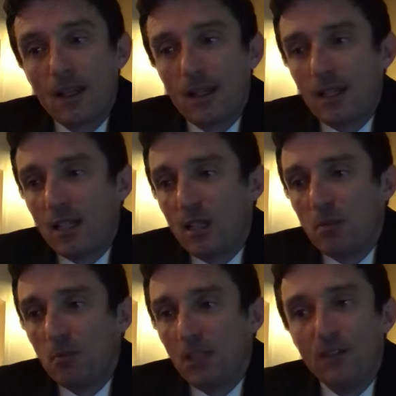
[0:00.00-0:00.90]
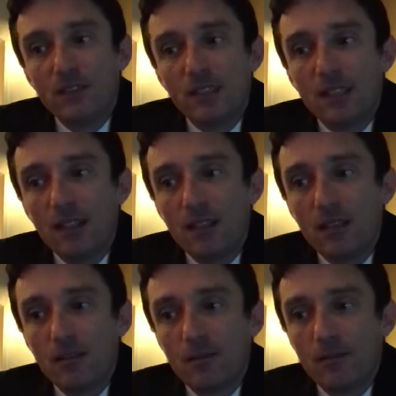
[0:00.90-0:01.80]
Um, even
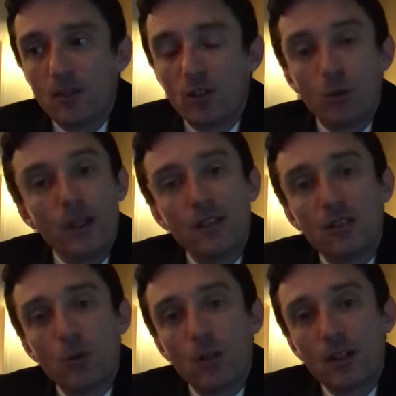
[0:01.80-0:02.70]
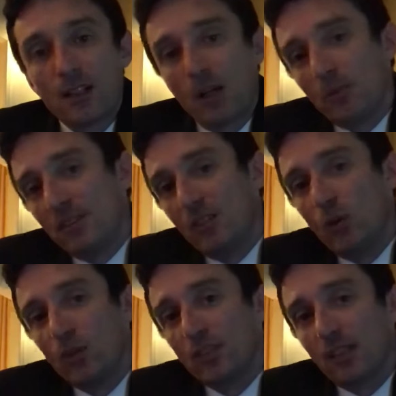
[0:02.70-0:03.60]
today, on the way into work, I was
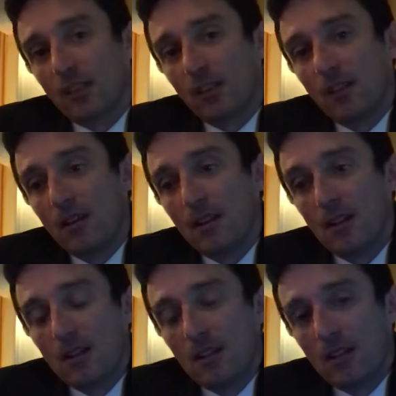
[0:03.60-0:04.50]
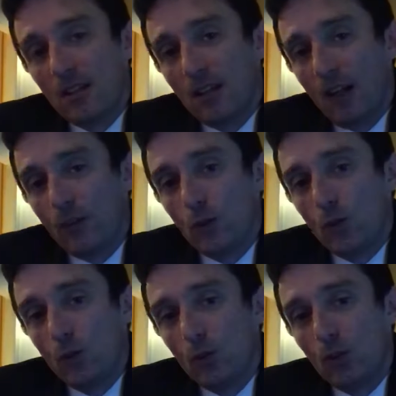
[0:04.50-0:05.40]
noticing a
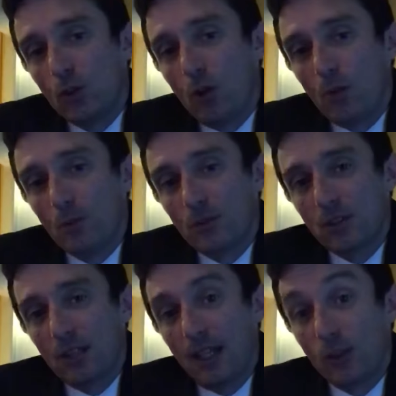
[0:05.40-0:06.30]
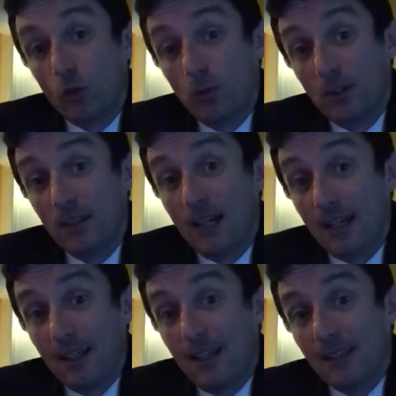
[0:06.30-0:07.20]
few shops had opened
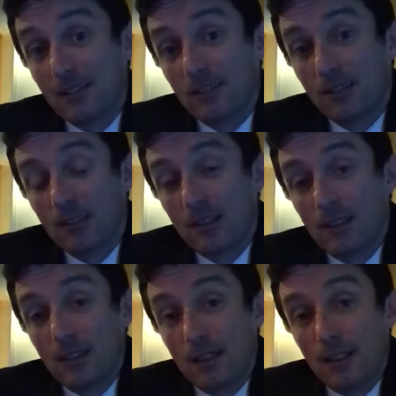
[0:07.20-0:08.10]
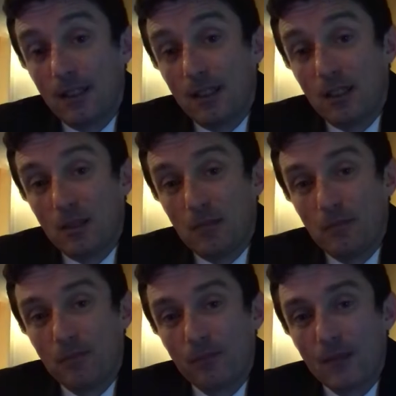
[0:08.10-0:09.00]
at last.
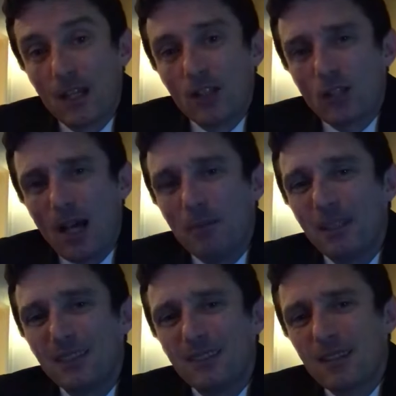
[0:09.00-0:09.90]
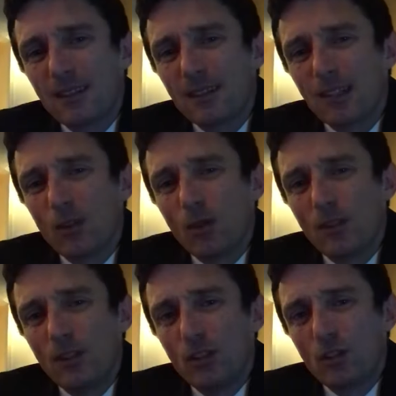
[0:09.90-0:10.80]
Um, so I'm beginning to think a lot of
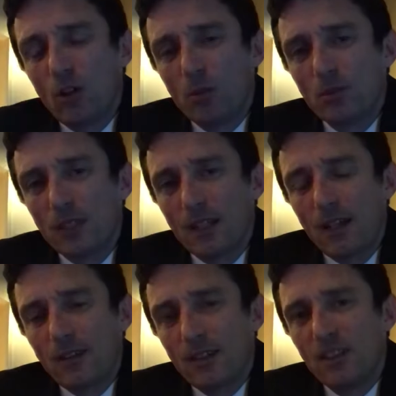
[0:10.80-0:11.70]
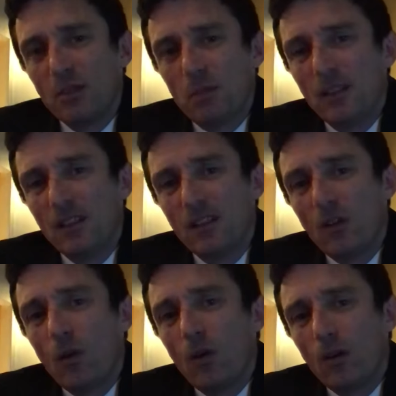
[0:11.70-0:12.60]
these shops are either independent
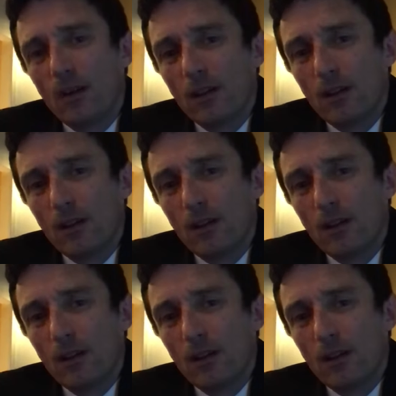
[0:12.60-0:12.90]
or